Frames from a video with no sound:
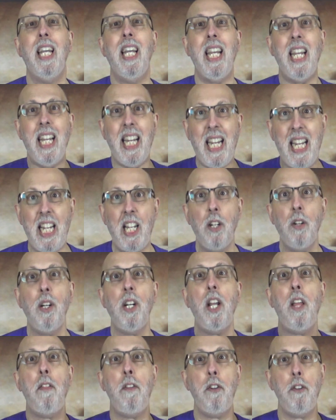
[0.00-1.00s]
here
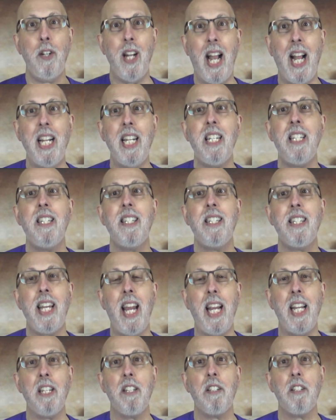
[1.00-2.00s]
in the United
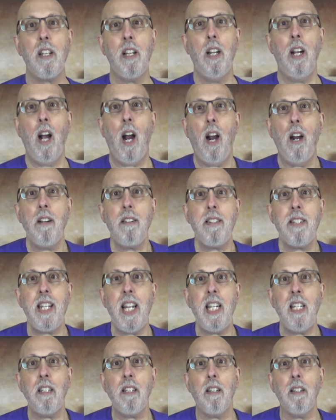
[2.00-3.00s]
States are
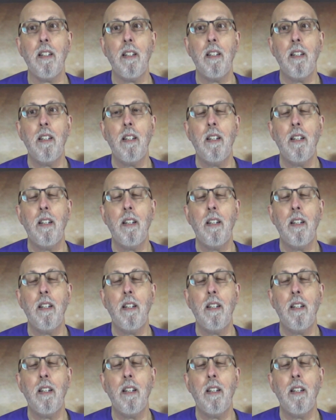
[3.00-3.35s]
single?